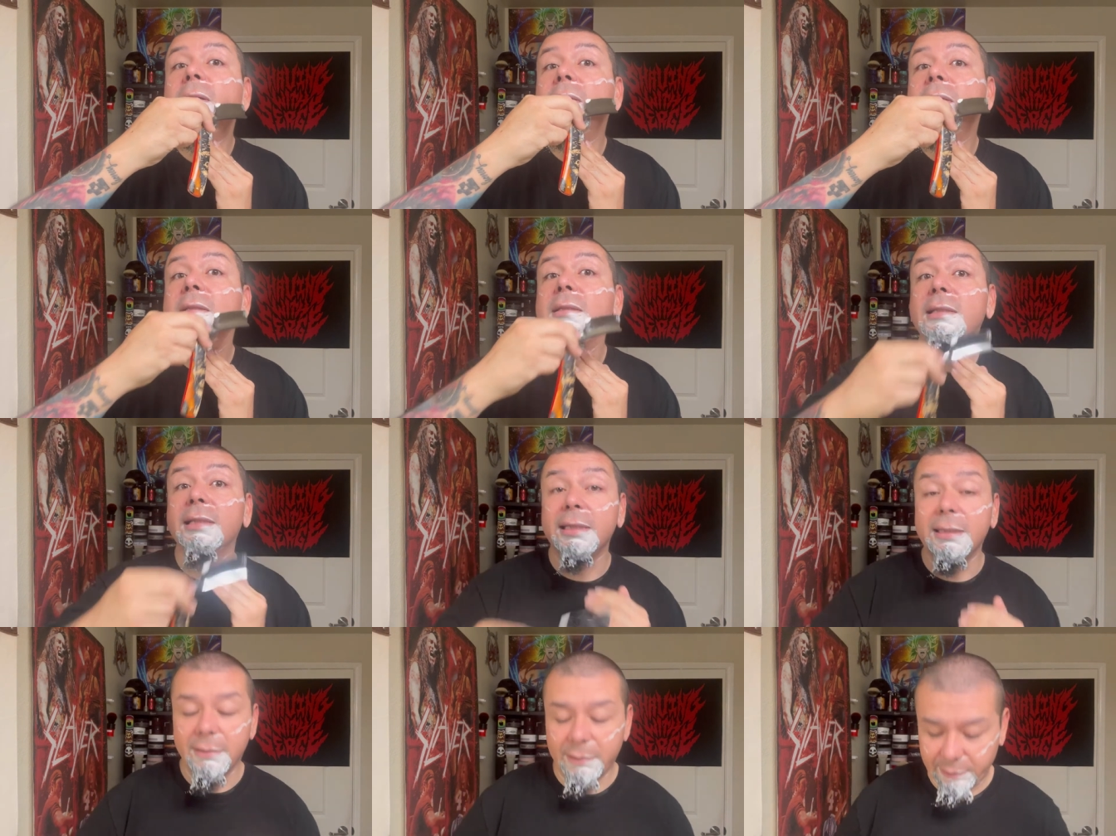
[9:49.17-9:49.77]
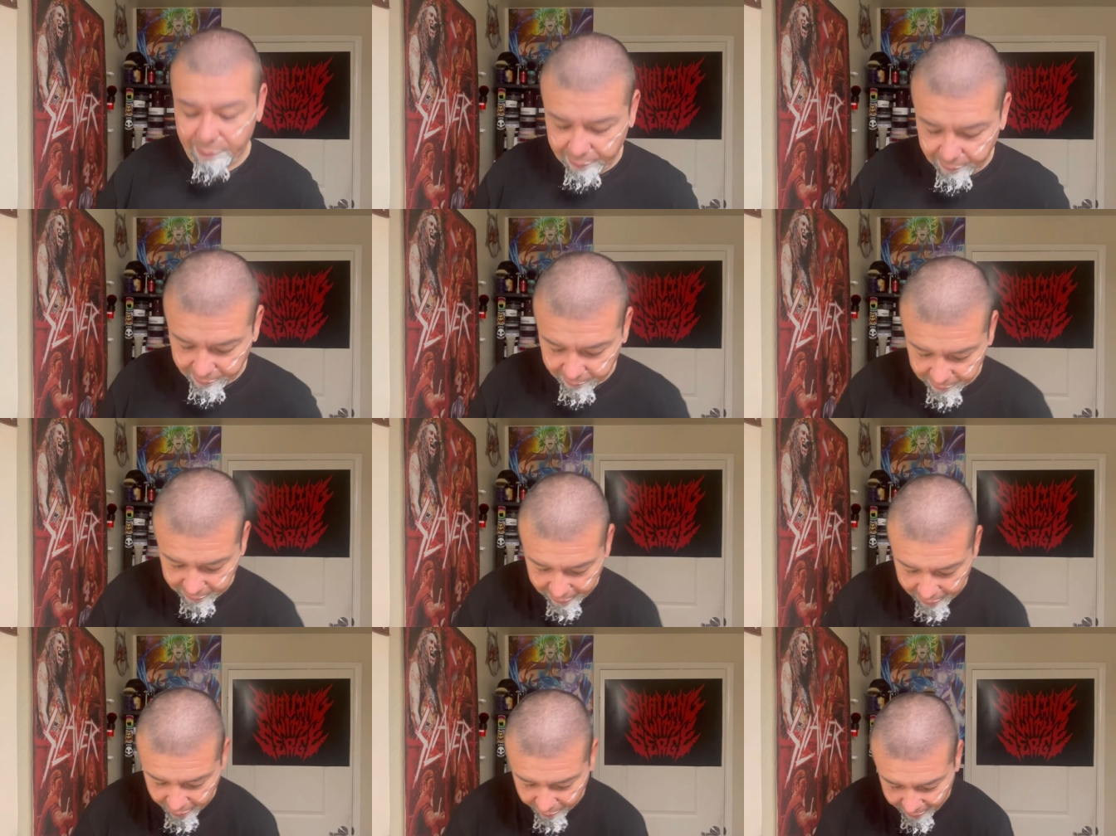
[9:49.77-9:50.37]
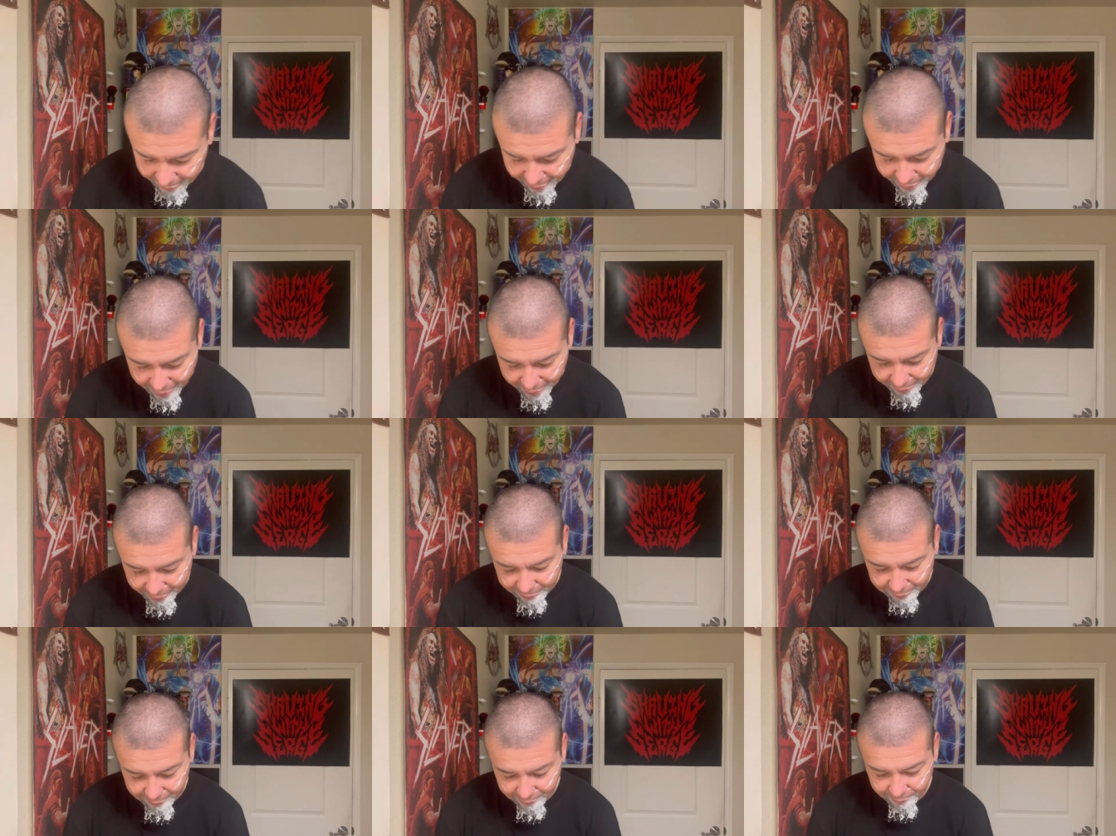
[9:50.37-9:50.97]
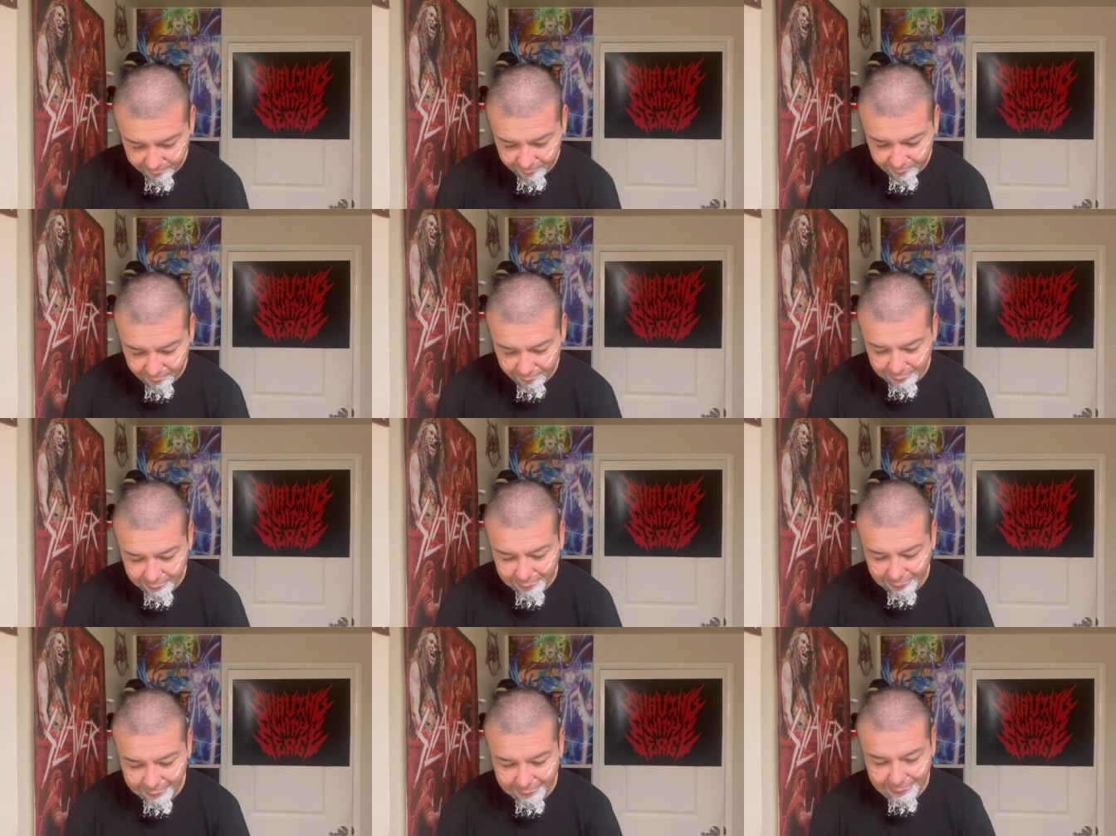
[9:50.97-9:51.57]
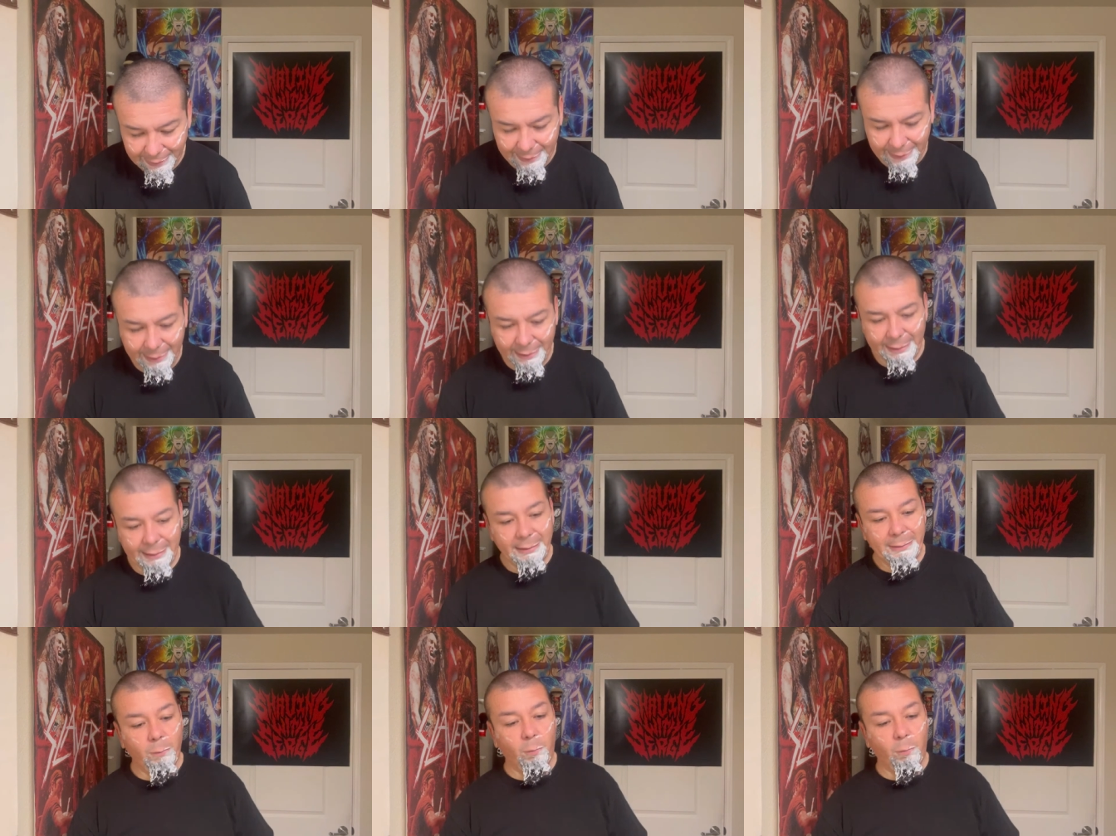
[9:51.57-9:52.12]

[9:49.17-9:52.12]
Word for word: seeing, you know, my daughters, we got to see